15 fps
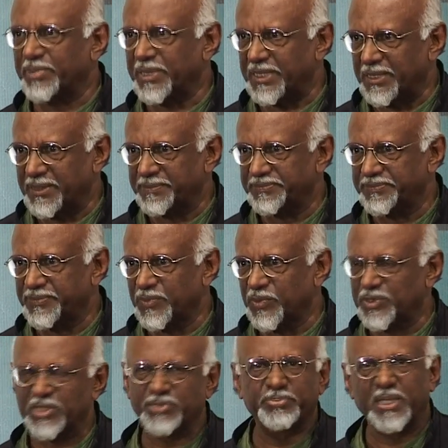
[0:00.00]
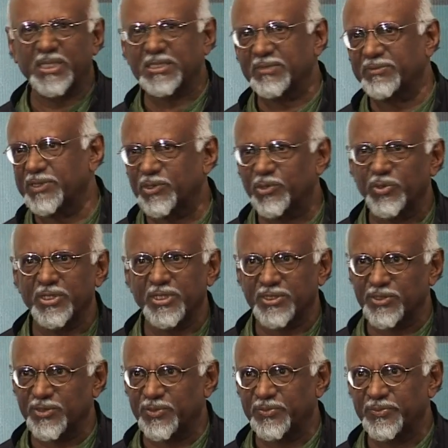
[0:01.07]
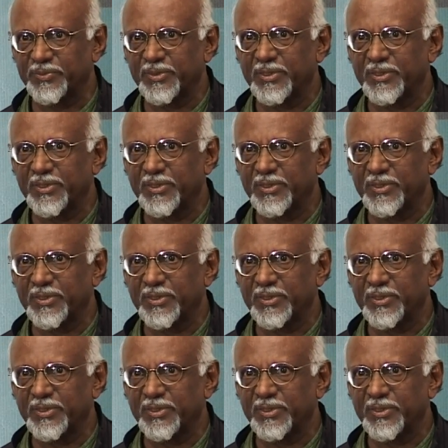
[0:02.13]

Patel, who just passed away 2 years ago.